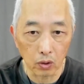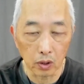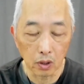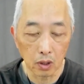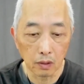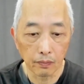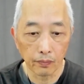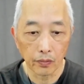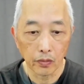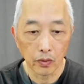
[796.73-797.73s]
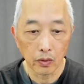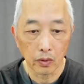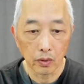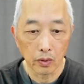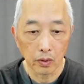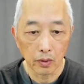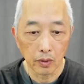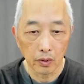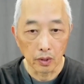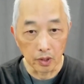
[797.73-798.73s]
It's a door. It's a gate.
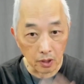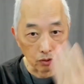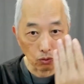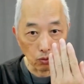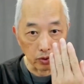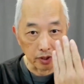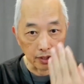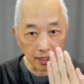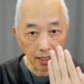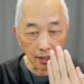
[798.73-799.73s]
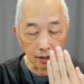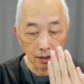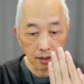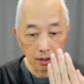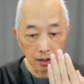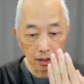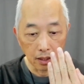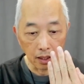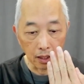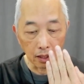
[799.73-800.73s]
And what's inside, what's
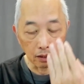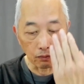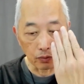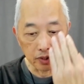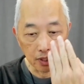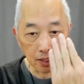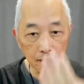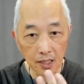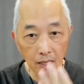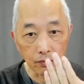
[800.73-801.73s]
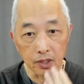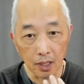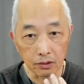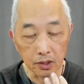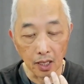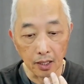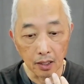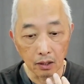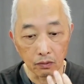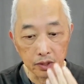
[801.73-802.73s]
outside. What's outside is the physics,
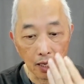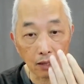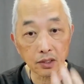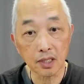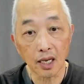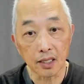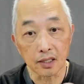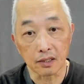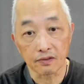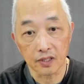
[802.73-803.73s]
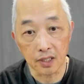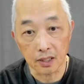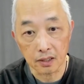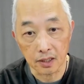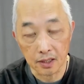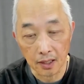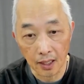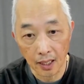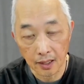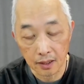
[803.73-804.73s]
is the light, is all that.
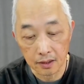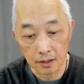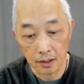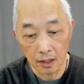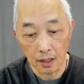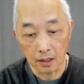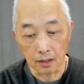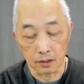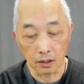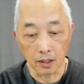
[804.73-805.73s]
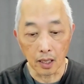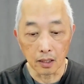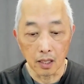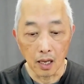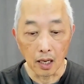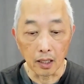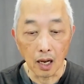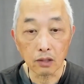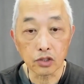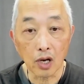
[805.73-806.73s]
And our job is
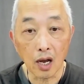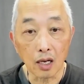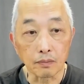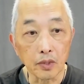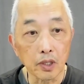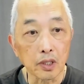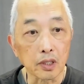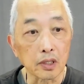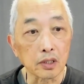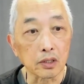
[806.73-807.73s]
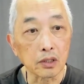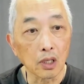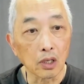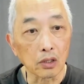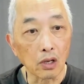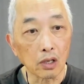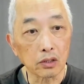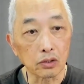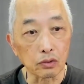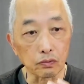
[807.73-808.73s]
not to withdraw from it,
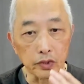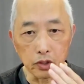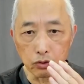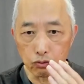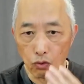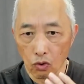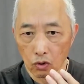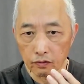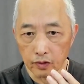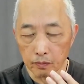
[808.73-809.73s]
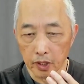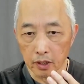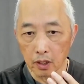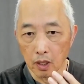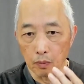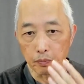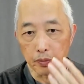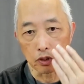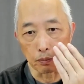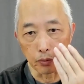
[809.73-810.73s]
but to protect ourselves from it.
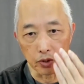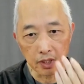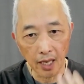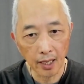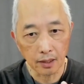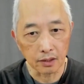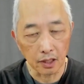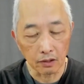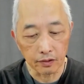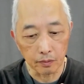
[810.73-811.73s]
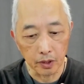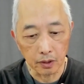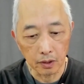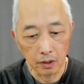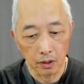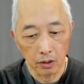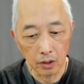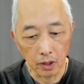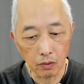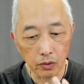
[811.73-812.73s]
In other words, we're like the
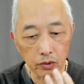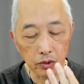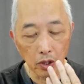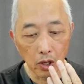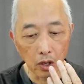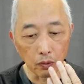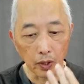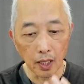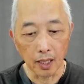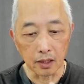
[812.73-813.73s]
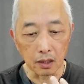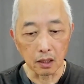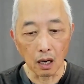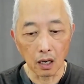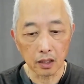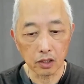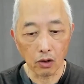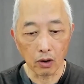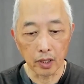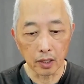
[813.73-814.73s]
dogs guarding a
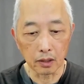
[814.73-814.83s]
household.